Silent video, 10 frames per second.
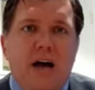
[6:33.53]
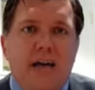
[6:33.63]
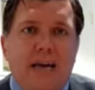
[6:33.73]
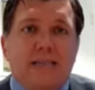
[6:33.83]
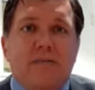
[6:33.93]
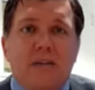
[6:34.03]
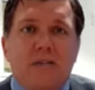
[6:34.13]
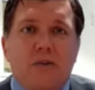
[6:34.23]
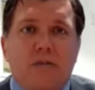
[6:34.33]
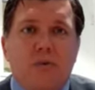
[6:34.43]
get something
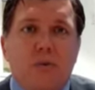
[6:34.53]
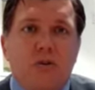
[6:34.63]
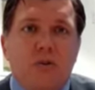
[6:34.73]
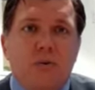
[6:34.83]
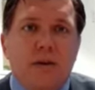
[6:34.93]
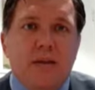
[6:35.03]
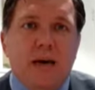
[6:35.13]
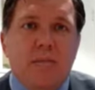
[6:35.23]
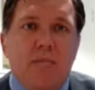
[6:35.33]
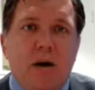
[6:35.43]
to look forward to in the
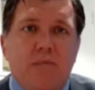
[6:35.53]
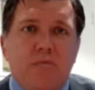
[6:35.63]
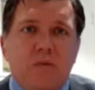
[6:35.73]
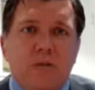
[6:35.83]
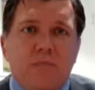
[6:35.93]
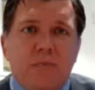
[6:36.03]
coming months.